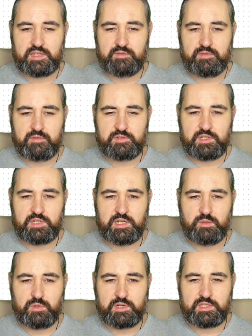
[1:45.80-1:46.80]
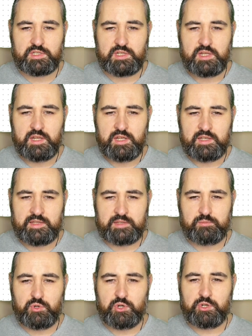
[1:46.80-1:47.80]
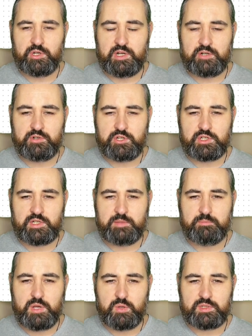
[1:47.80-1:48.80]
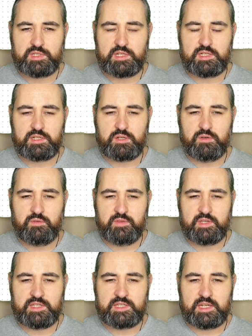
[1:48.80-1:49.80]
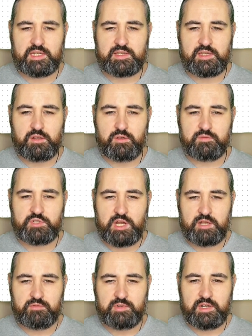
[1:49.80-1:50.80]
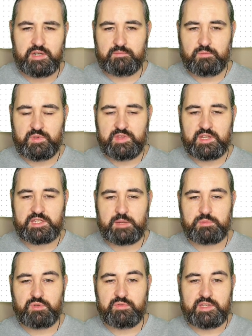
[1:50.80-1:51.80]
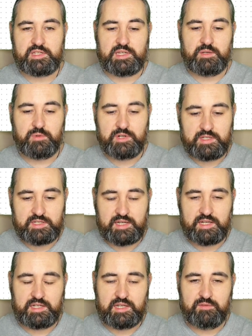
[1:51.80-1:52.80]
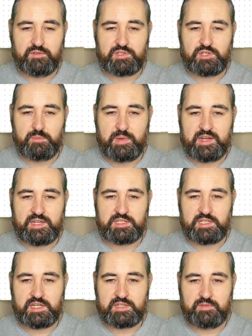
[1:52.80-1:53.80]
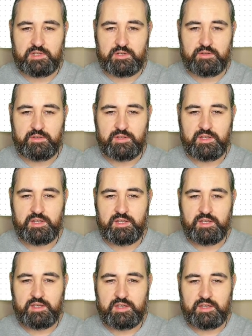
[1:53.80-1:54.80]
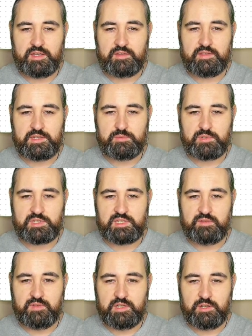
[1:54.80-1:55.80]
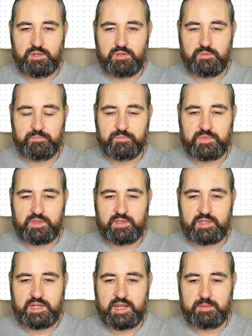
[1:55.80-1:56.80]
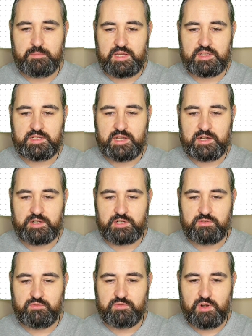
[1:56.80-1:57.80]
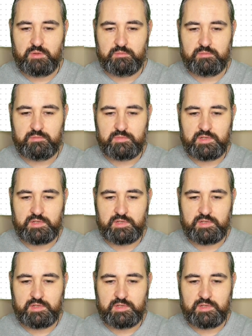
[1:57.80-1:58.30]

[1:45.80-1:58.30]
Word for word: the 15 keywords that were originally posted on the 6th of January, with the exception of these keywords. And if you saw my yesterday's video, uh, this was the video that I made an article from.